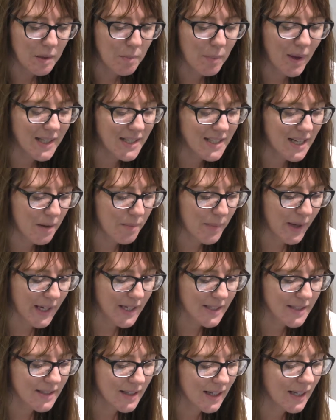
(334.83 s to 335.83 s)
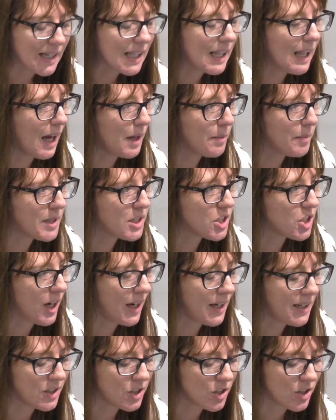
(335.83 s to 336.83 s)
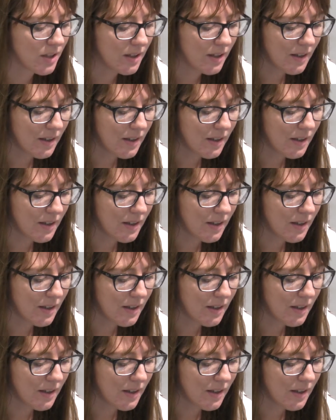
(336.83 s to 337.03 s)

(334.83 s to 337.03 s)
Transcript: pandemics, and climate change.